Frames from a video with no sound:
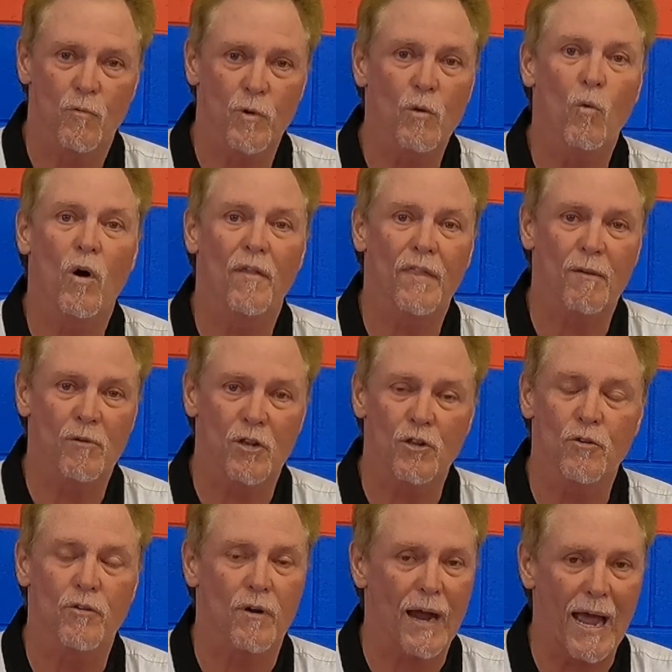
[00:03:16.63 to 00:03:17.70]
We want them
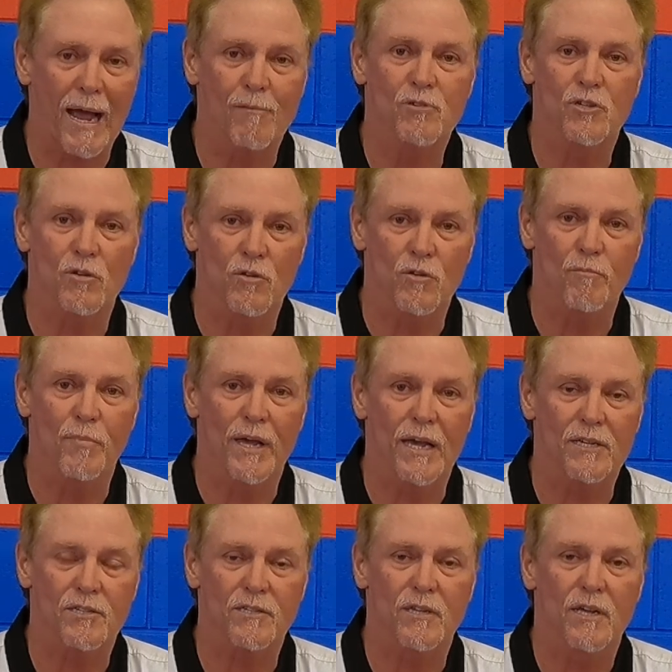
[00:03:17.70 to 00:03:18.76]
to do their absolute
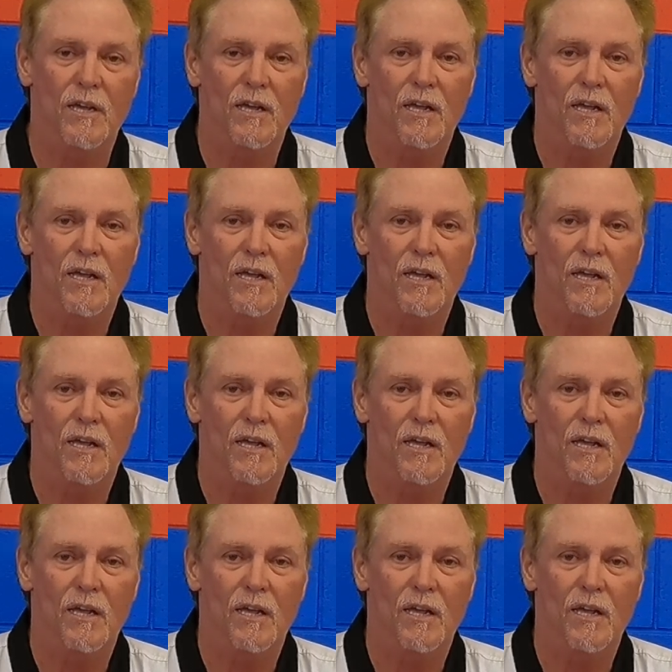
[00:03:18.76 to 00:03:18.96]
best.